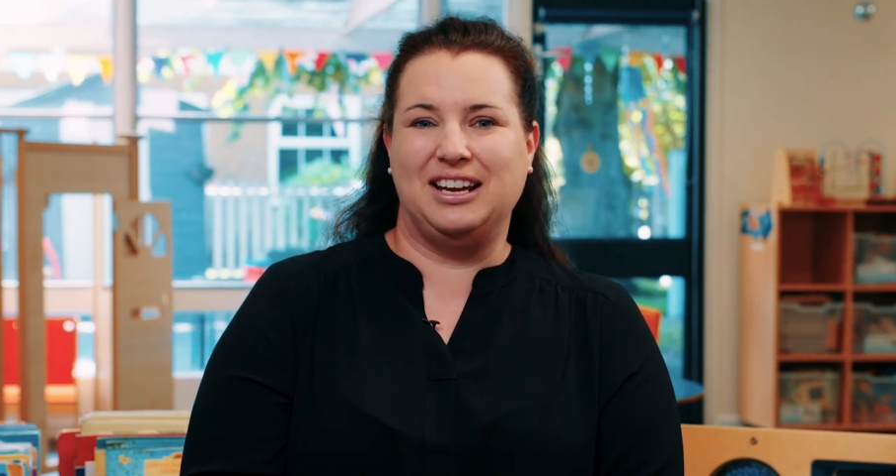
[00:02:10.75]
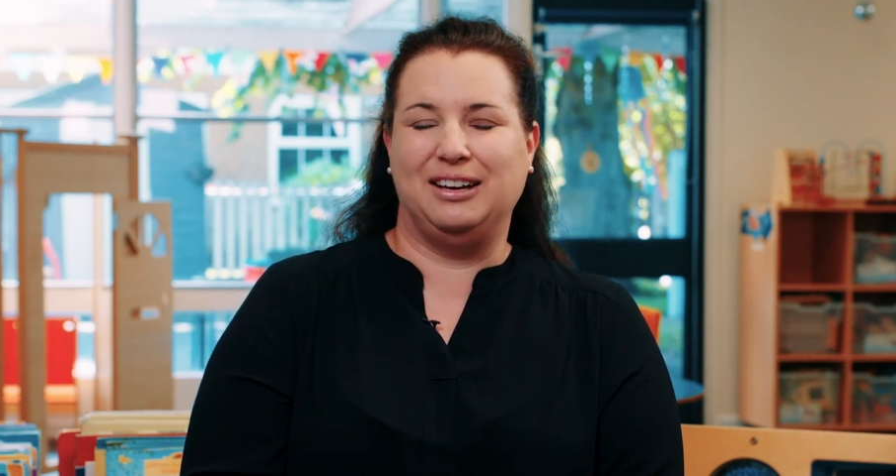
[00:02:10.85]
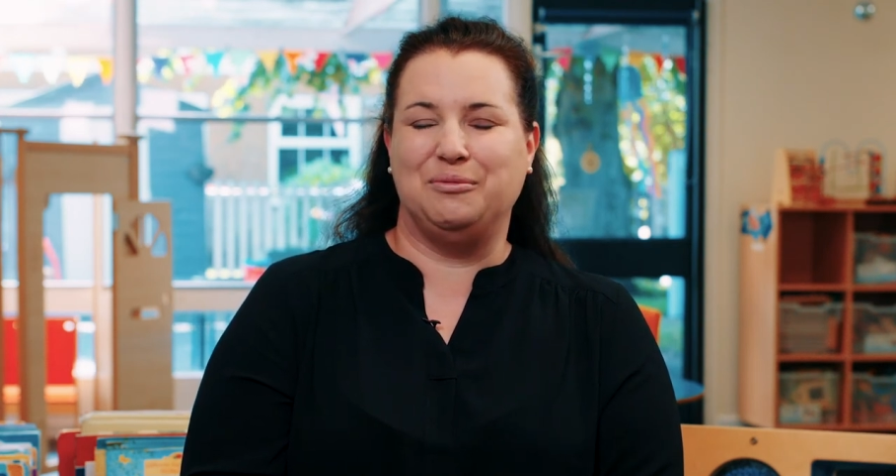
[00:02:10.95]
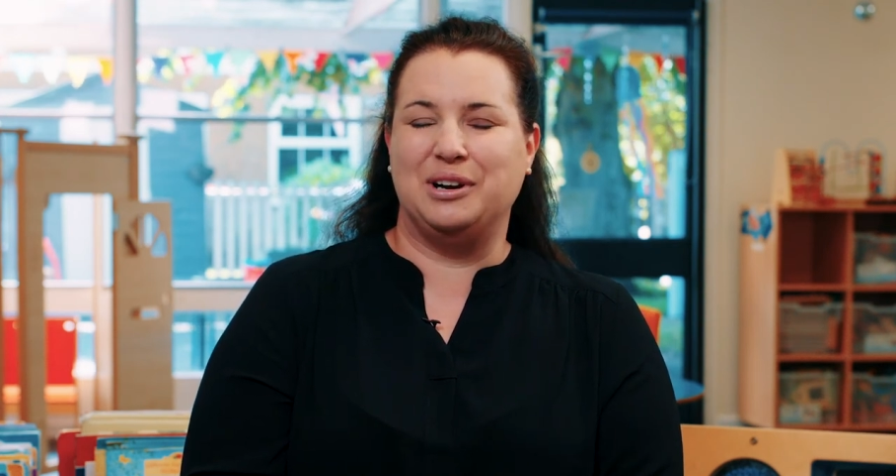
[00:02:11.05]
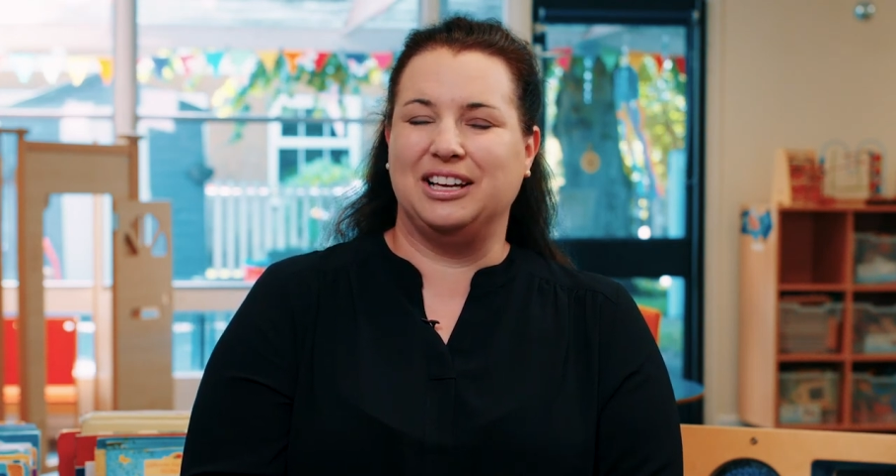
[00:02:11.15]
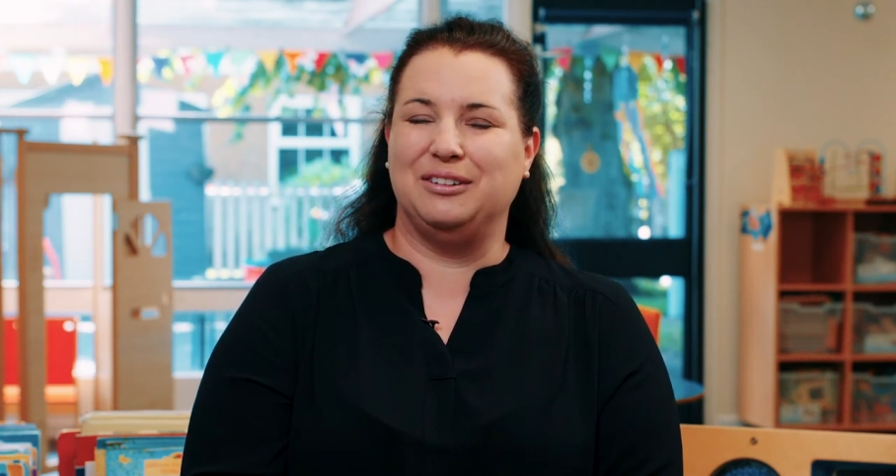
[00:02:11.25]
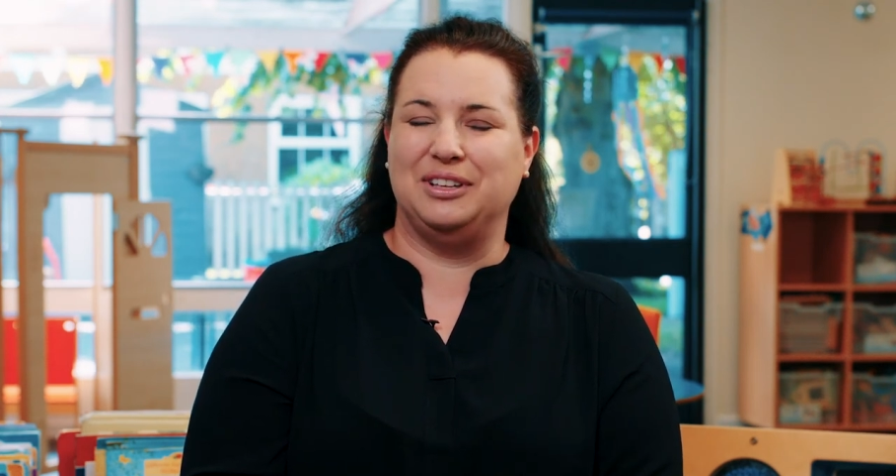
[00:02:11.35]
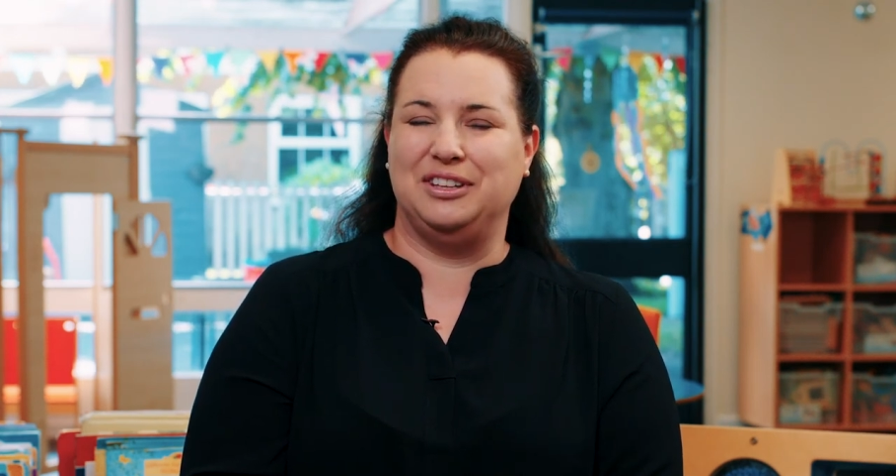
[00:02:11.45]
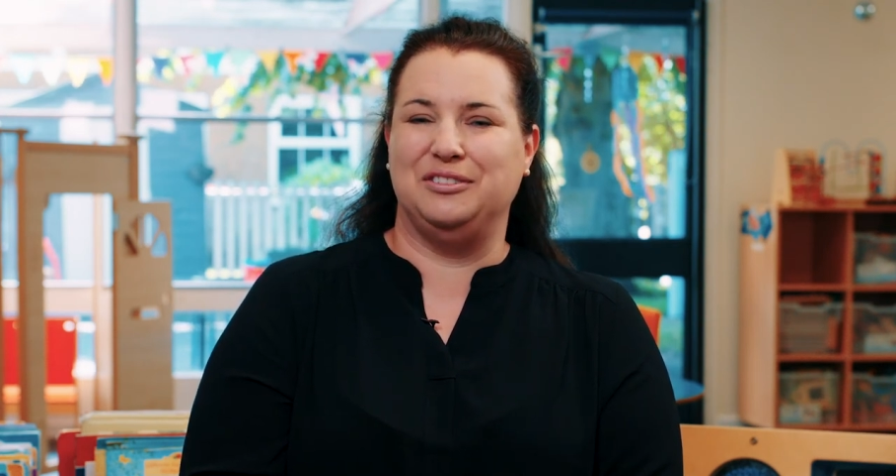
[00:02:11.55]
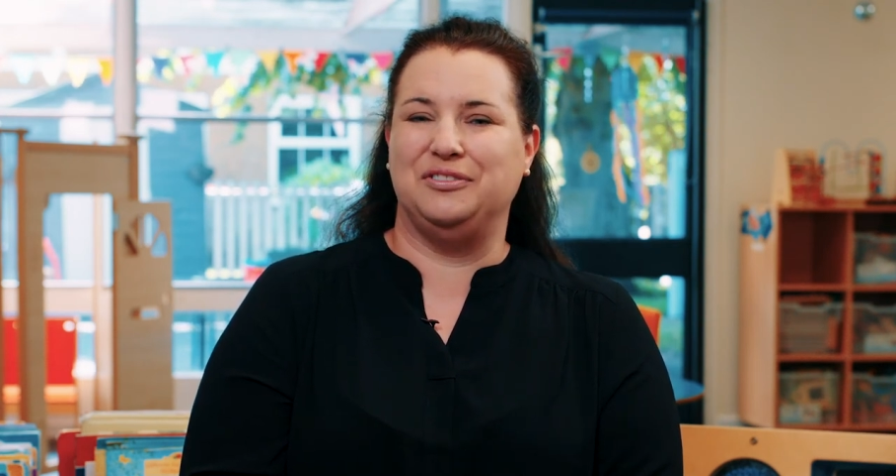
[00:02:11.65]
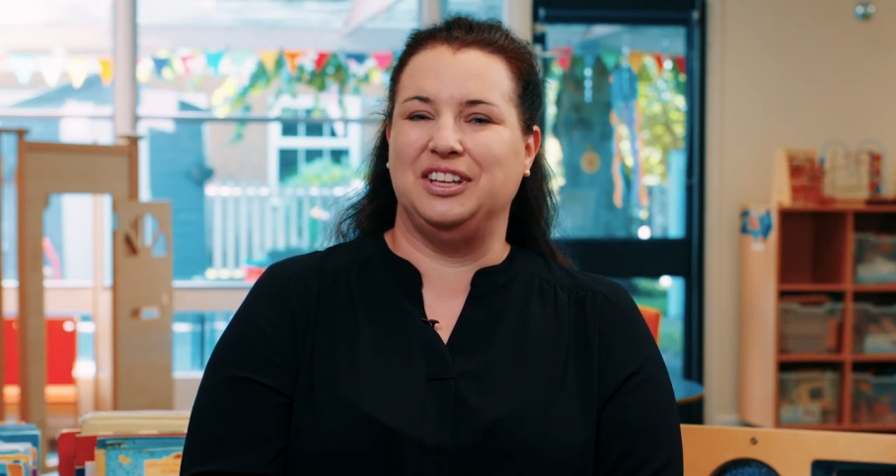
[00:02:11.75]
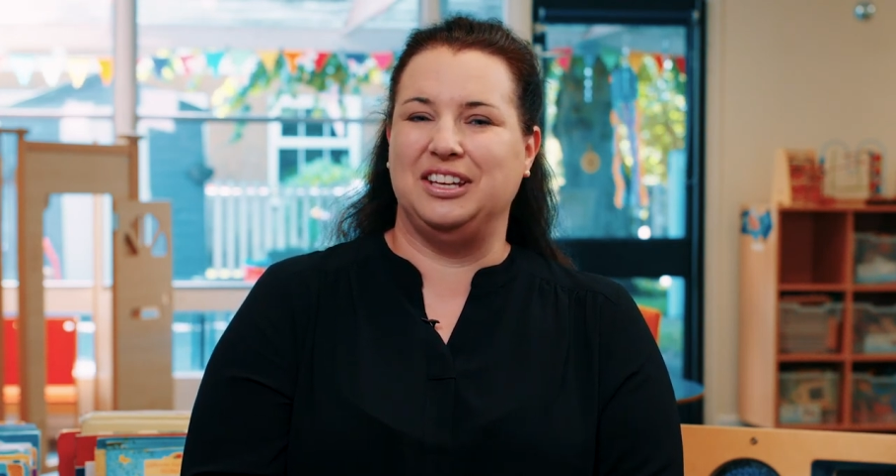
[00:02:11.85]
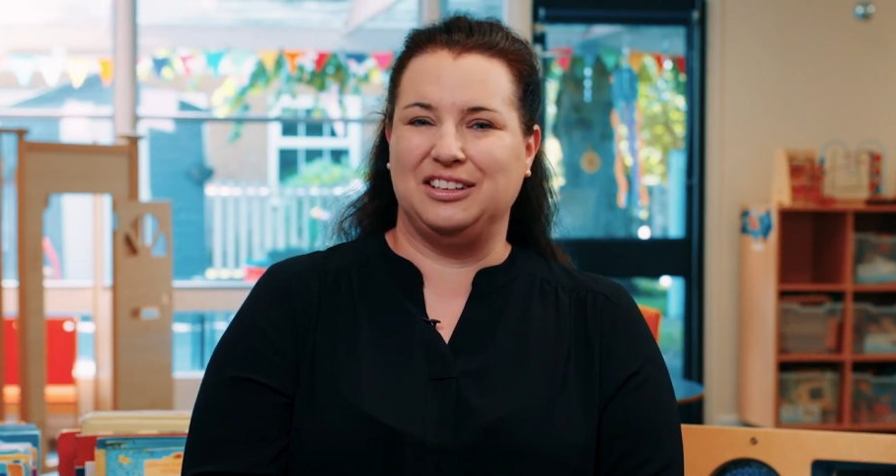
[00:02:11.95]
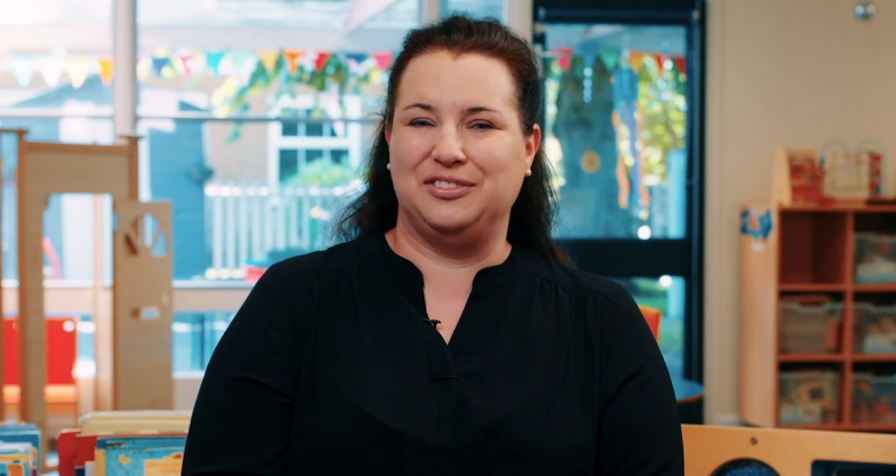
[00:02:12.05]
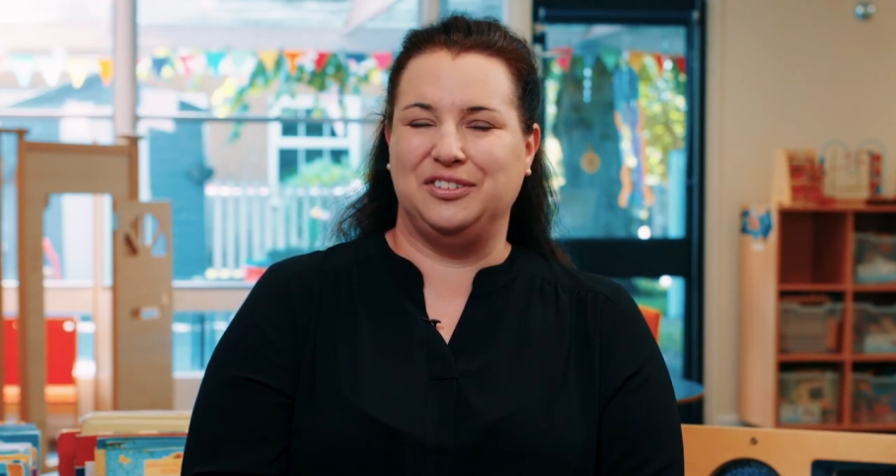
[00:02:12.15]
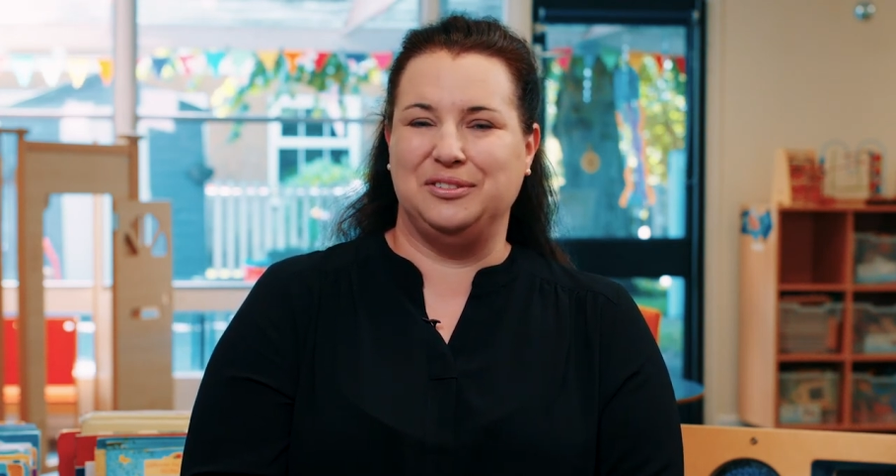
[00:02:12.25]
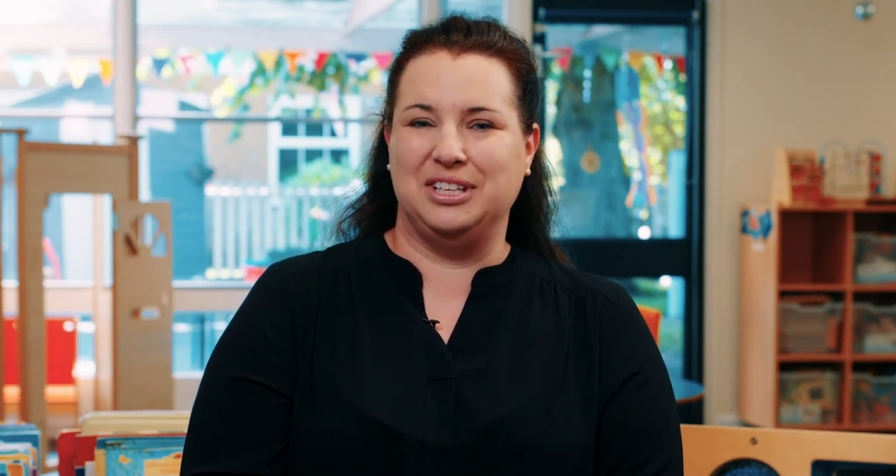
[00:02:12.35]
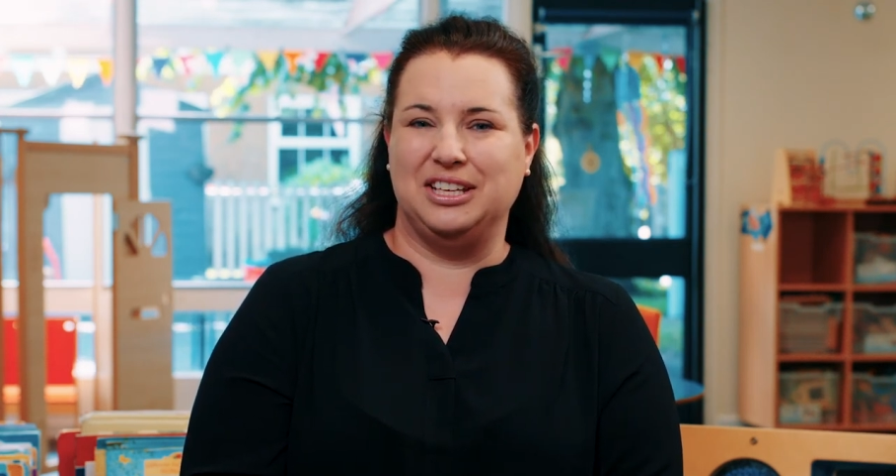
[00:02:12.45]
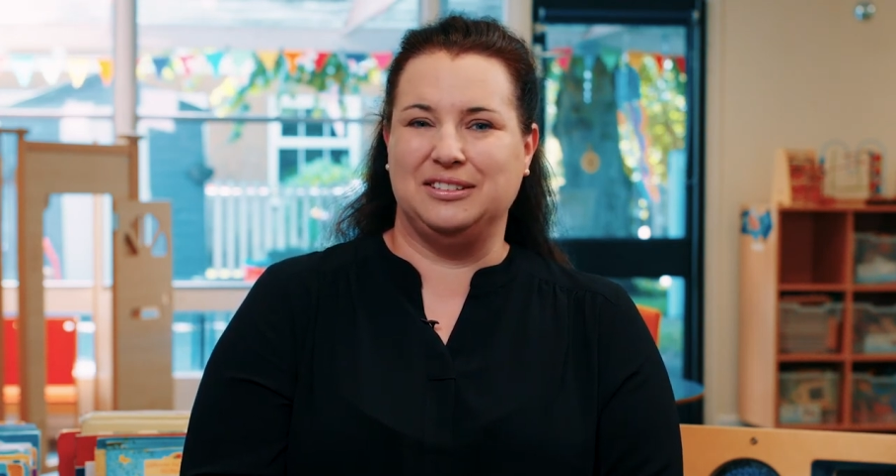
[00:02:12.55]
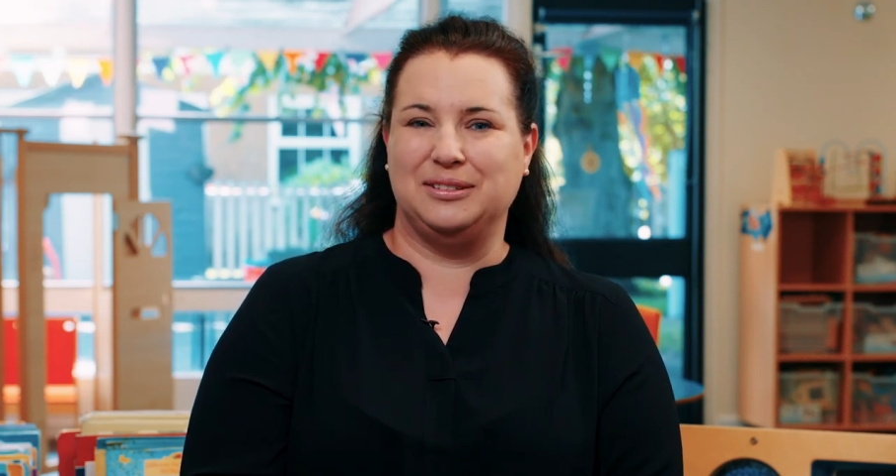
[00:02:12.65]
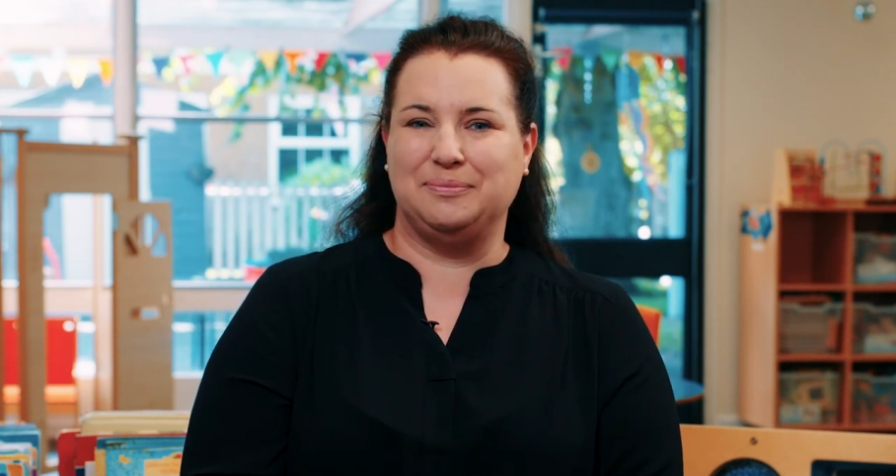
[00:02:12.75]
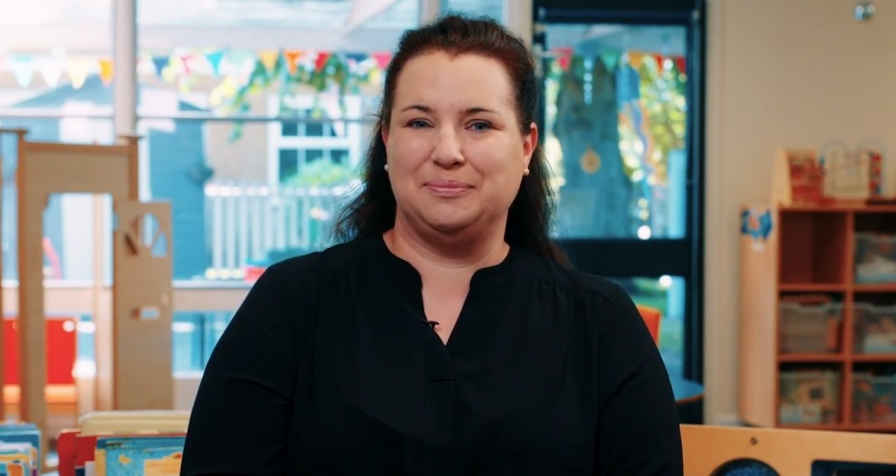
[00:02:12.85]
and working with you for the next few years.